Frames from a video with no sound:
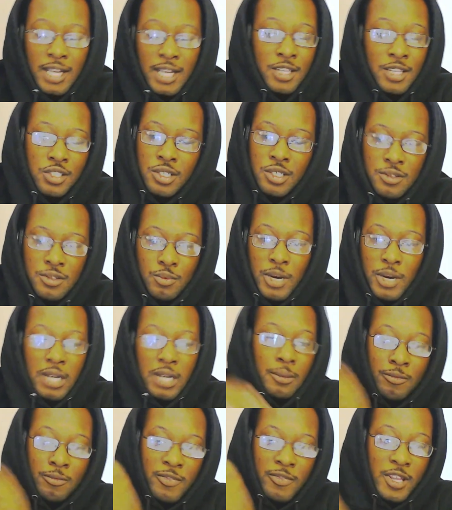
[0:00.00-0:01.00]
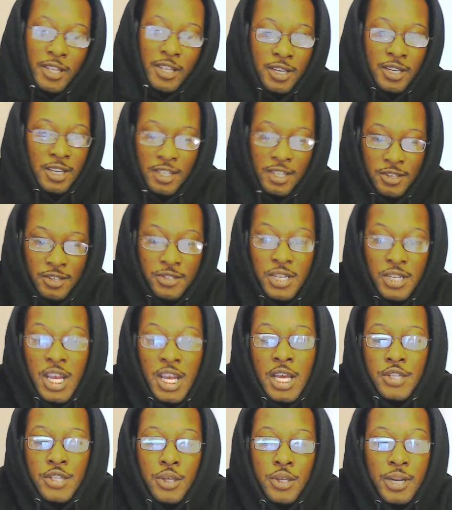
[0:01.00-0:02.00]
and then just random villain niggas.
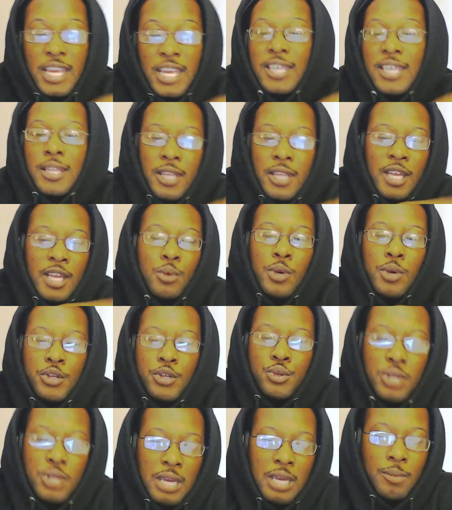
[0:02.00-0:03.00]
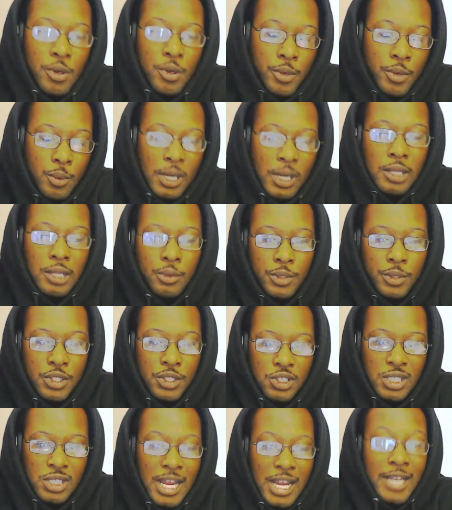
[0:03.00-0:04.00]
So they the ones who came up with
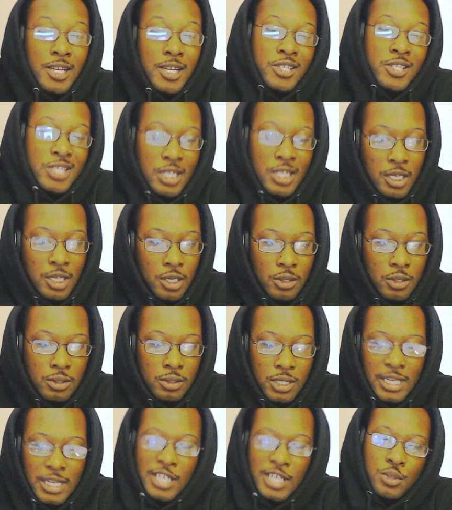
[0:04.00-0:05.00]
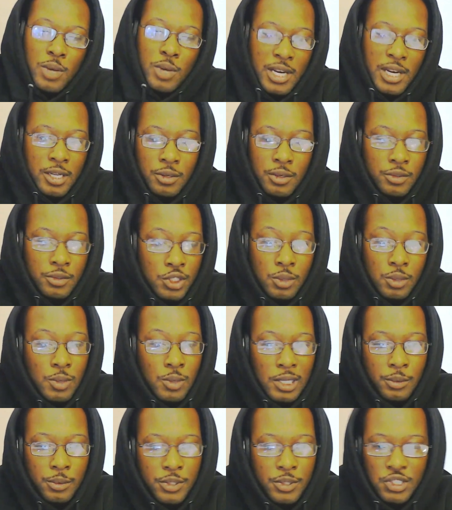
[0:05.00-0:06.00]
Waluigi, not Nintendo, and that's why they don't show
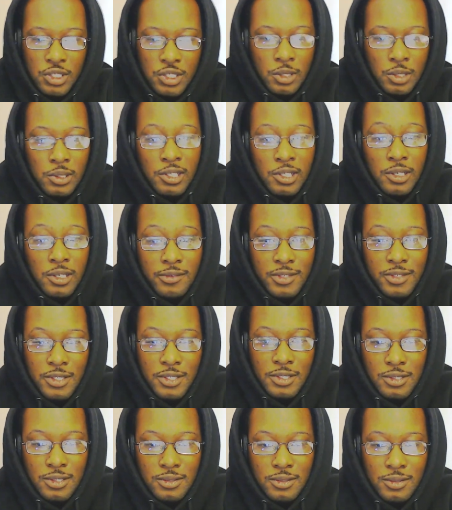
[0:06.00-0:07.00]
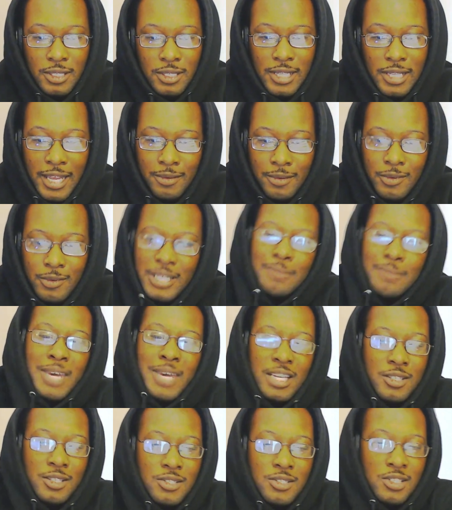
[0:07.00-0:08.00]
Waluigi no love because they like, we ain't
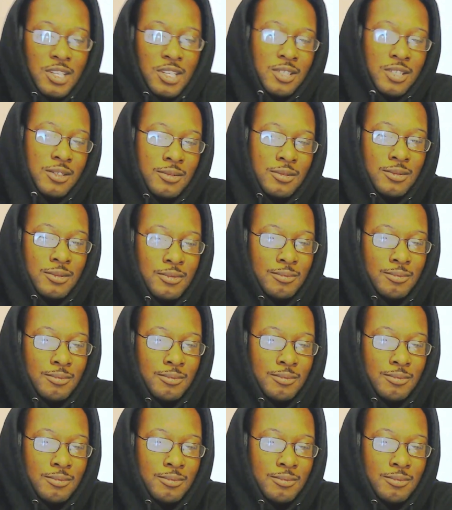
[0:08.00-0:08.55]
make this nigga.